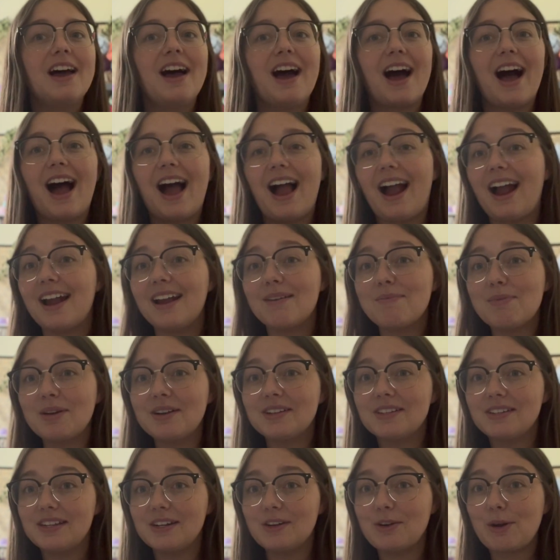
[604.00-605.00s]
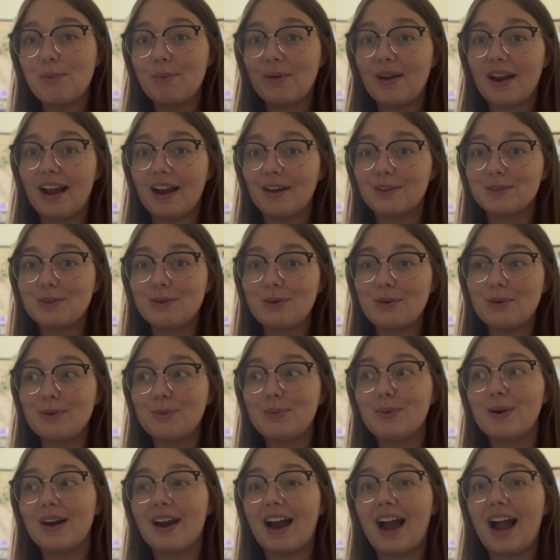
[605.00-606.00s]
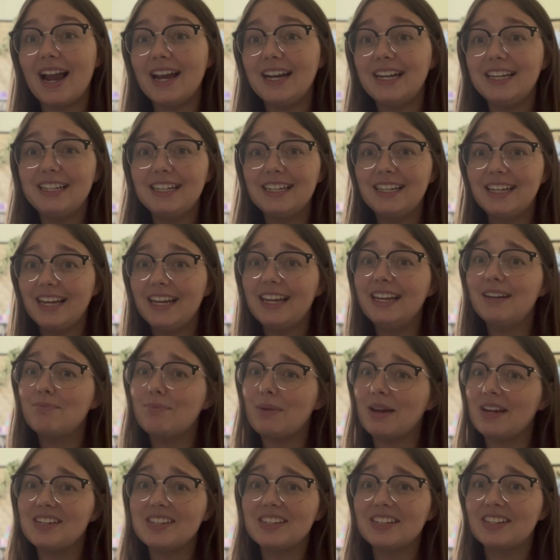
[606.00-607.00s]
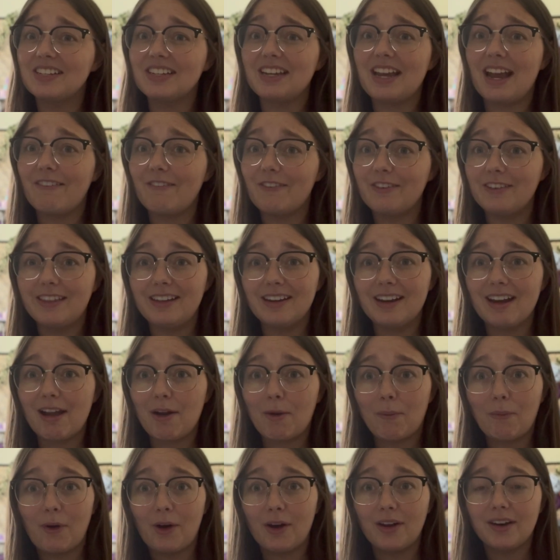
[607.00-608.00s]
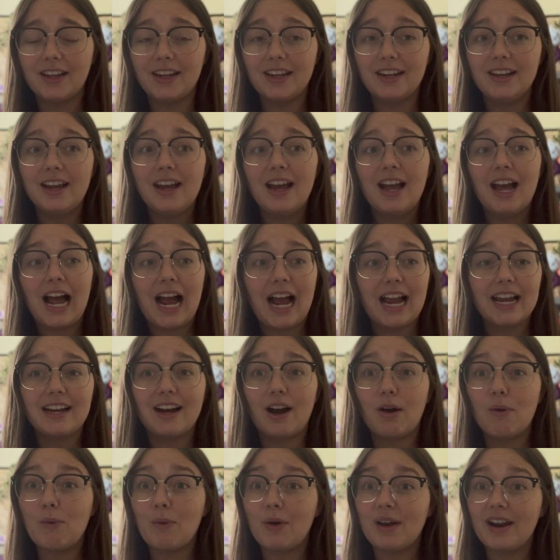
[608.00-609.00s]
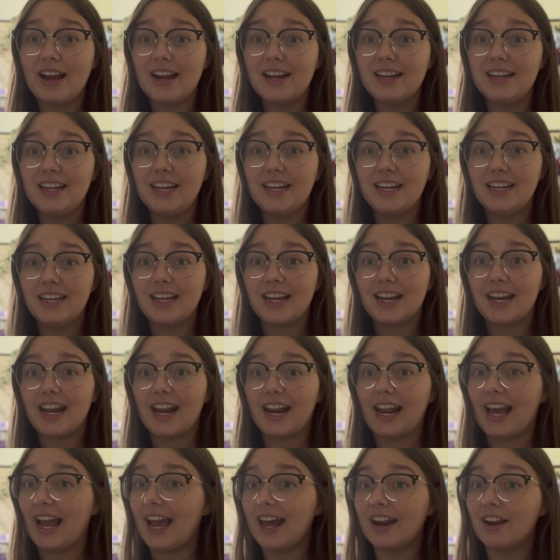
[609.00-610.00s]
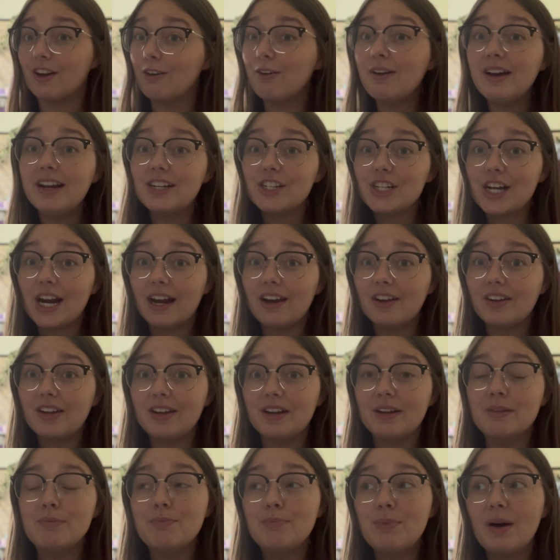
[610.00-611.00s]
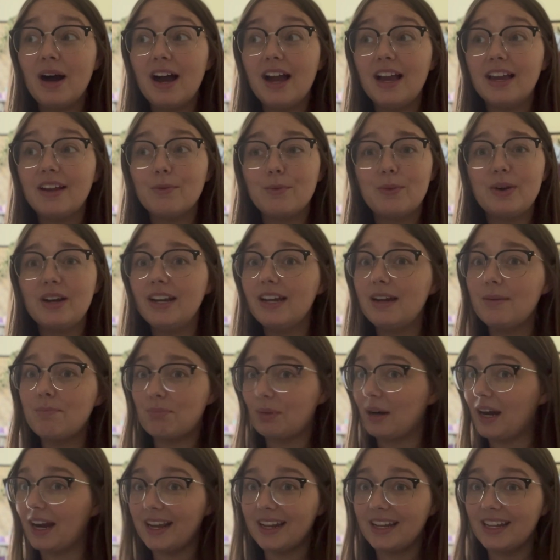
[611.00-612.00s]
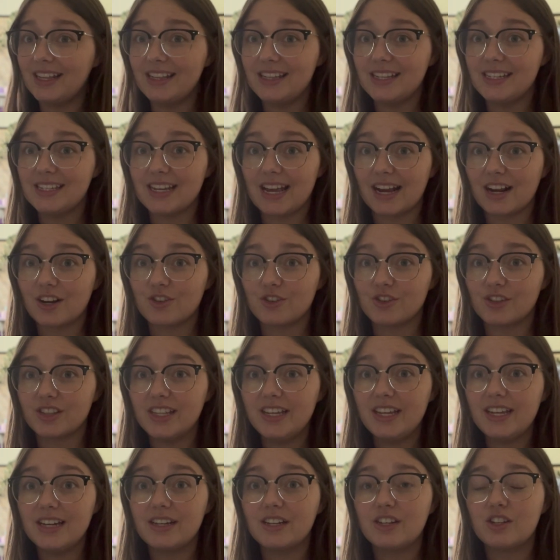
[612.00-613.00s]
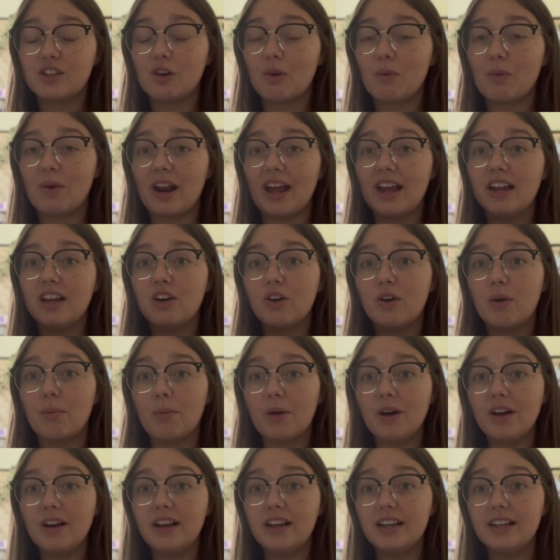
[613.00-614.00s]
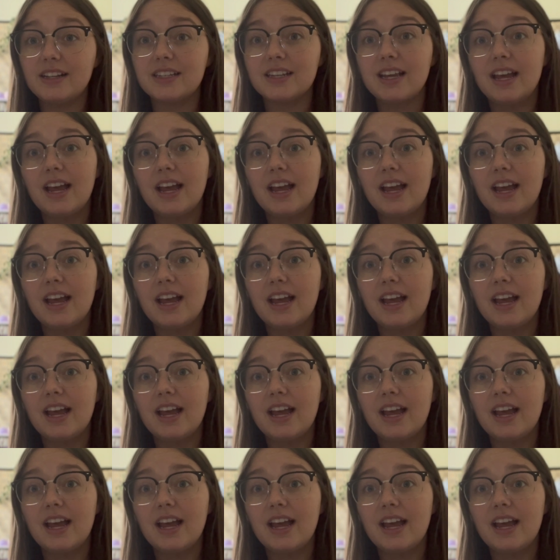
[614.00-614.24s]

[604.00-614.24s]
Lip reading: I personally grew up in a household where I didn't get basically everything I wanted. I got what I needed and I had a great childhood, but we didn't buy any of these extra things. So when I go to markets